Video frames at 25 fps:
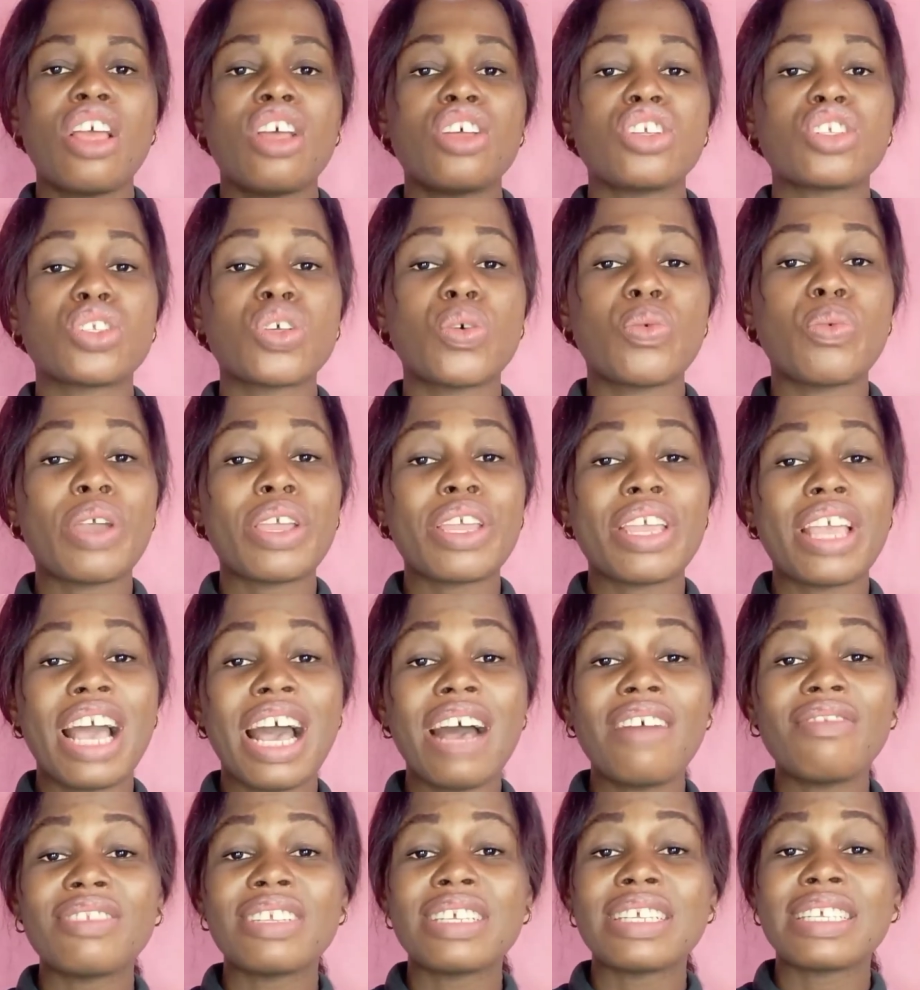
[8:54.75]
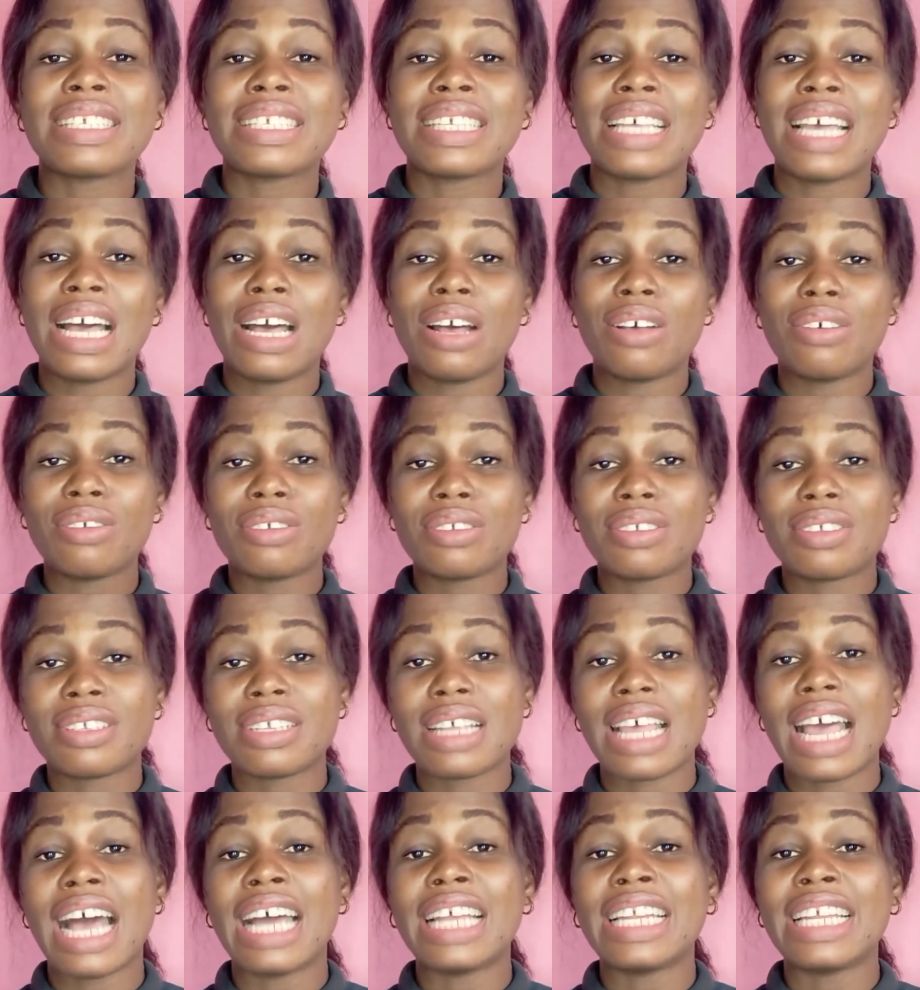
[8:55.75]
So when you have these
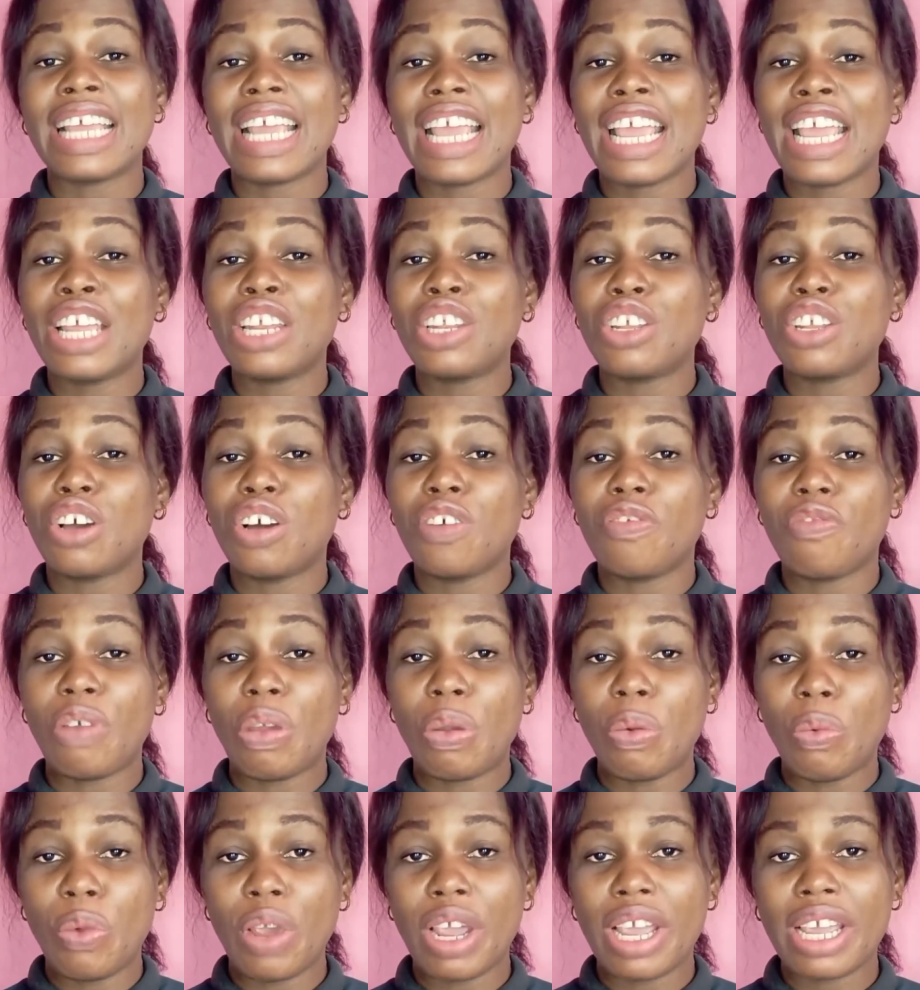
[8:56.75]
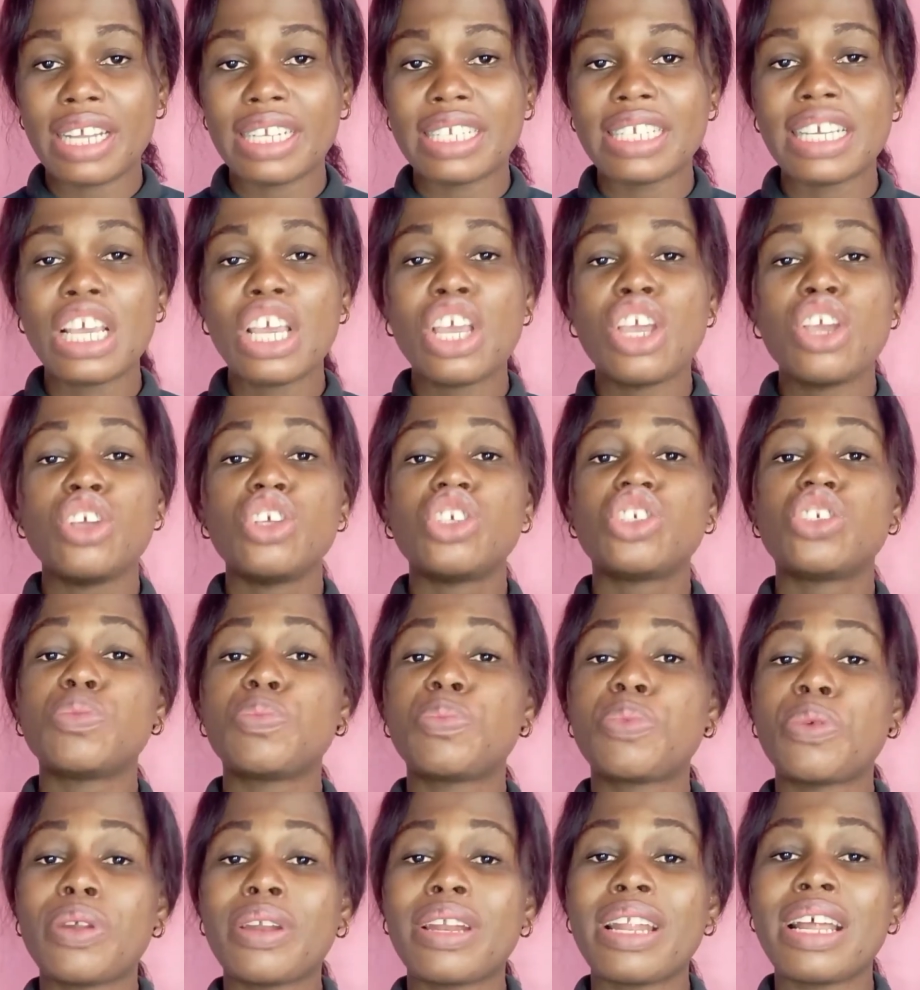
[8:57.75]
sounds at the end of a word, you
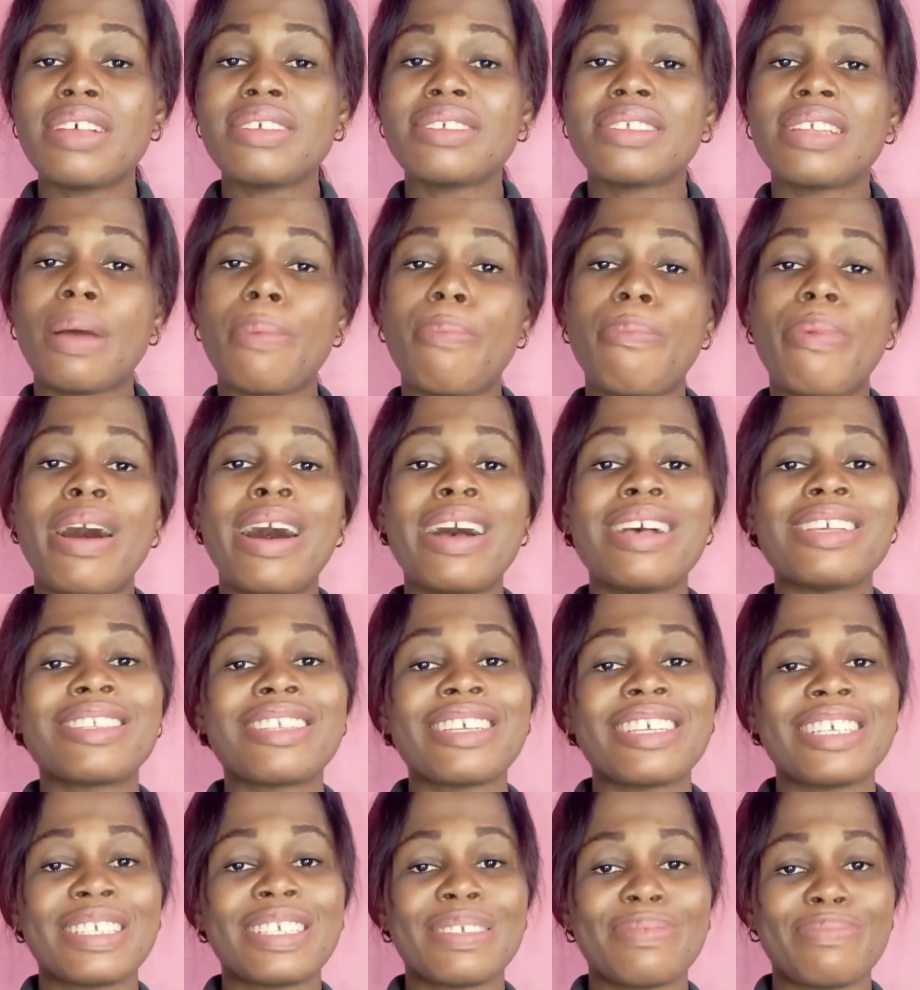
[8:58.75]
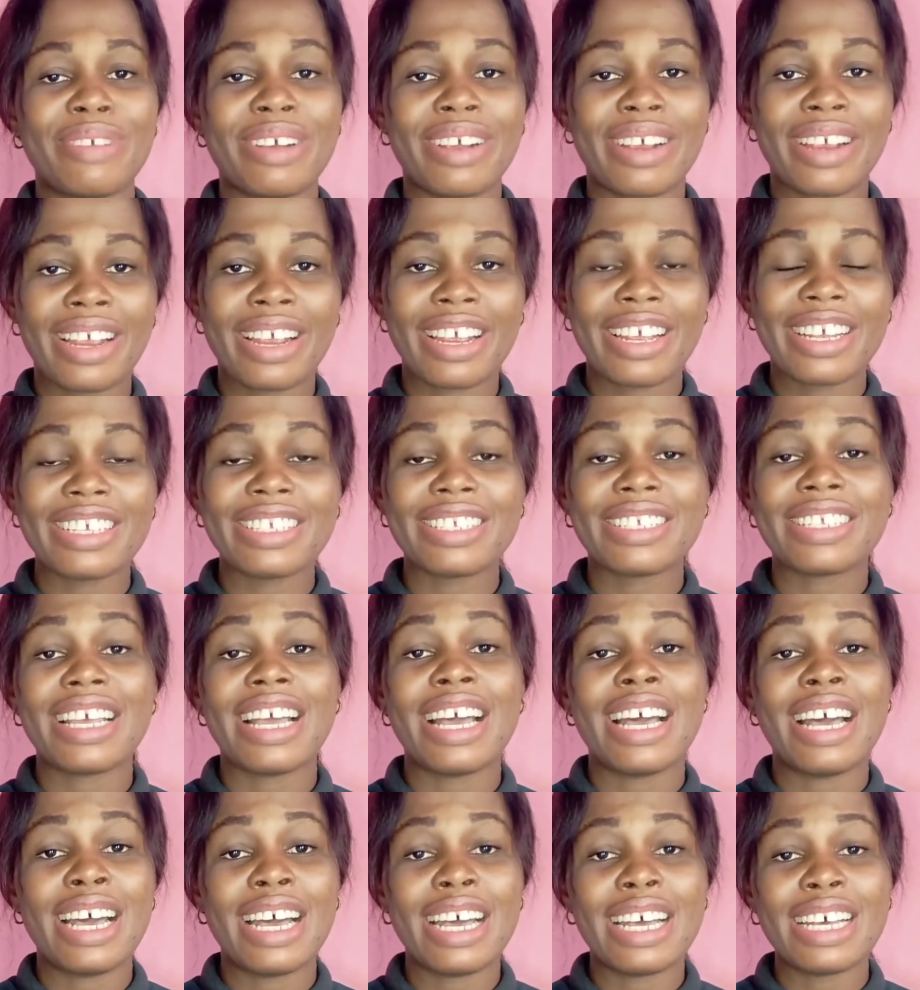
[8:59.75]
should pronounce their past tense markers
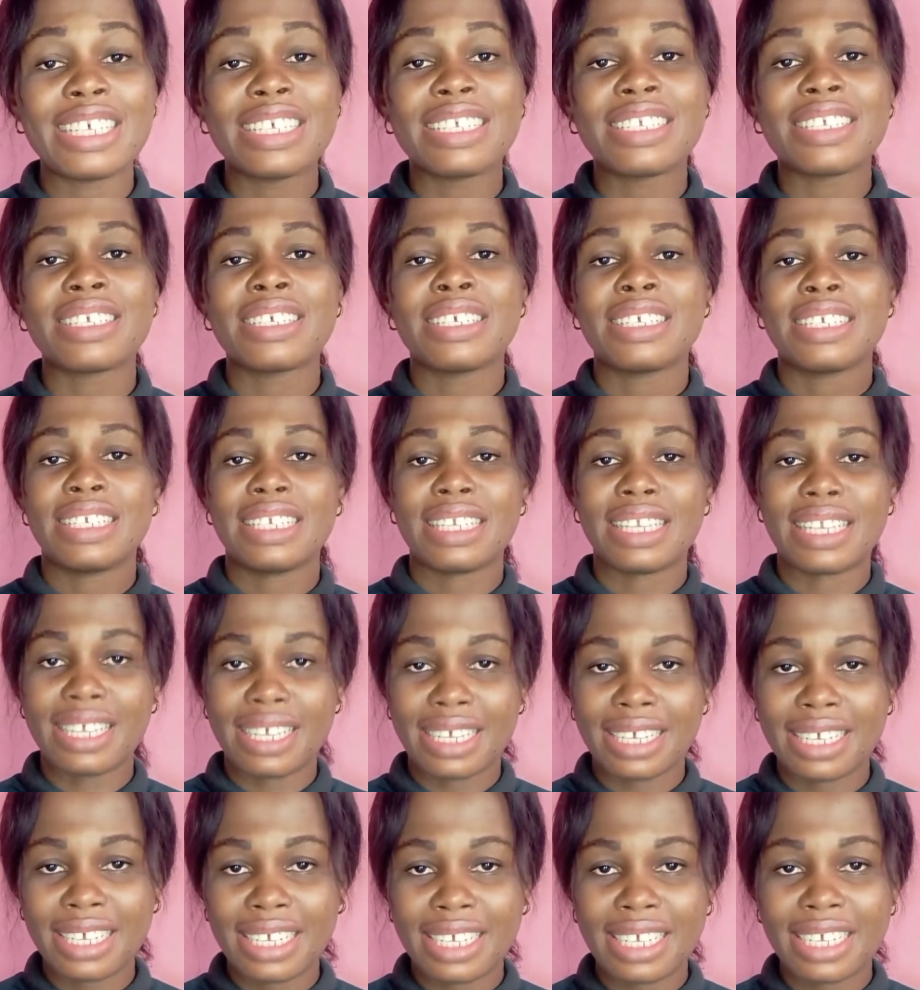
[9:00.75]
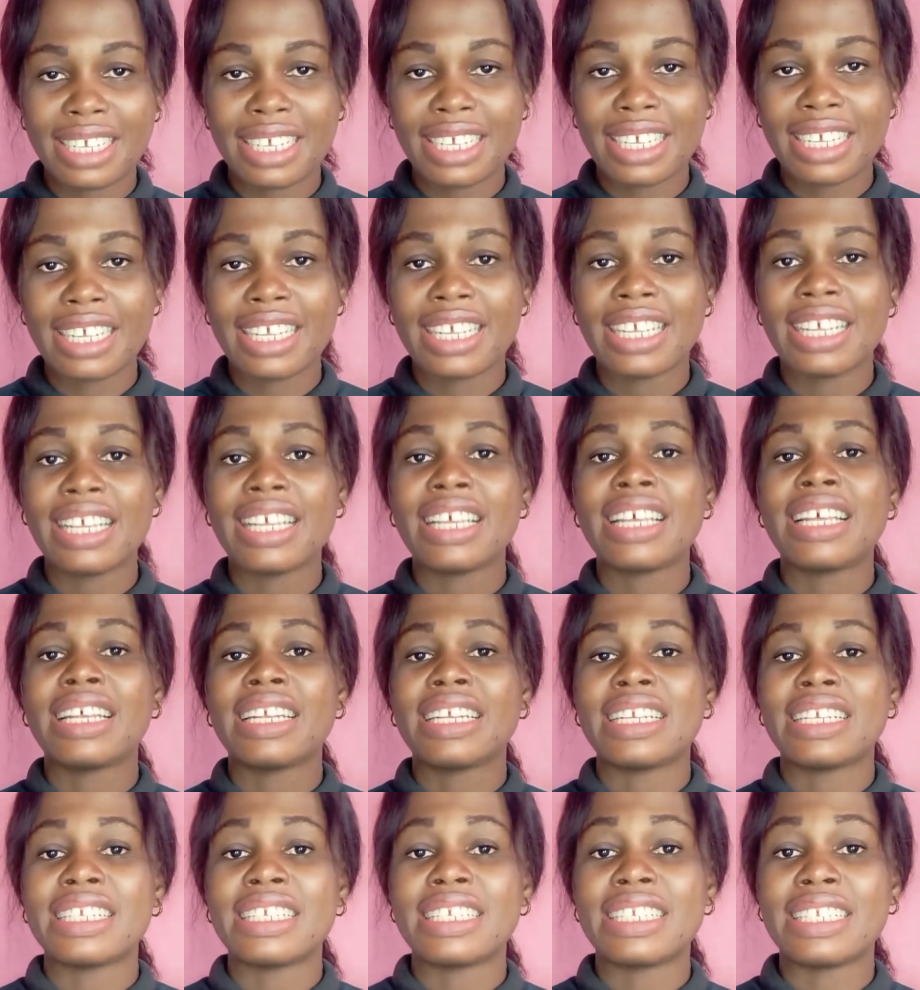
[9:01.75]
as d,
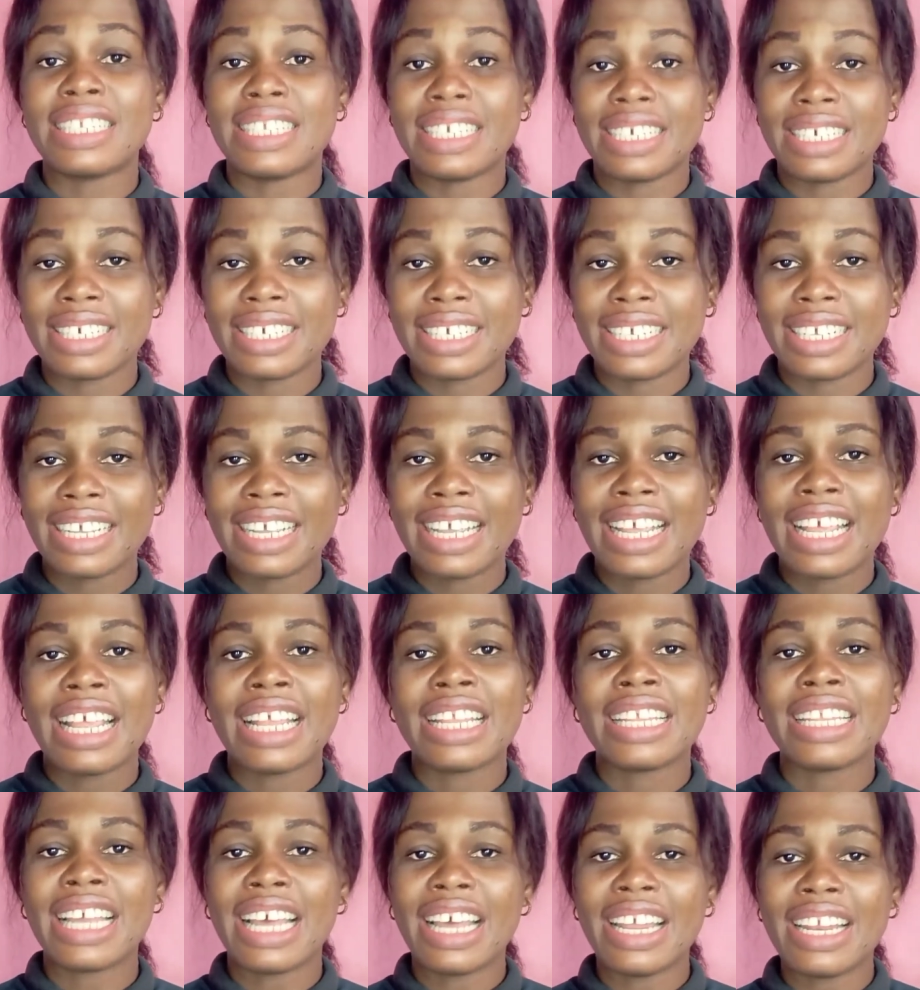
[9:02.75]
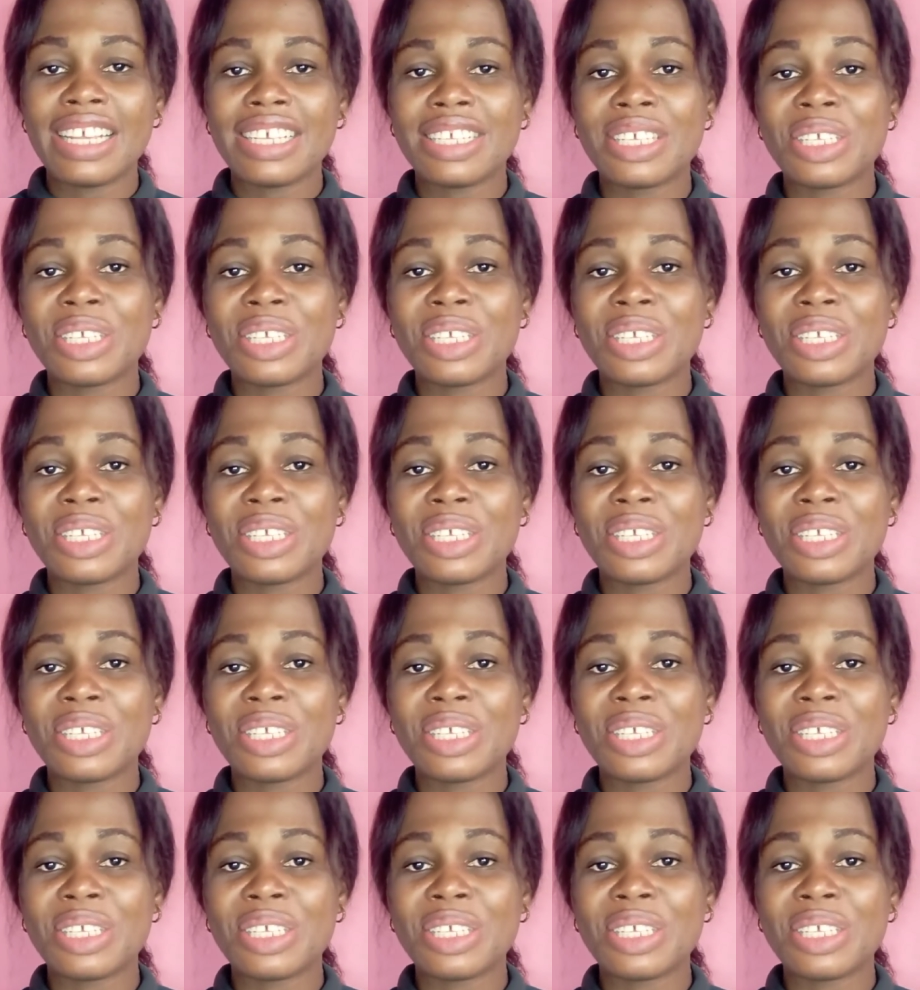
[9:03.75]
d. Now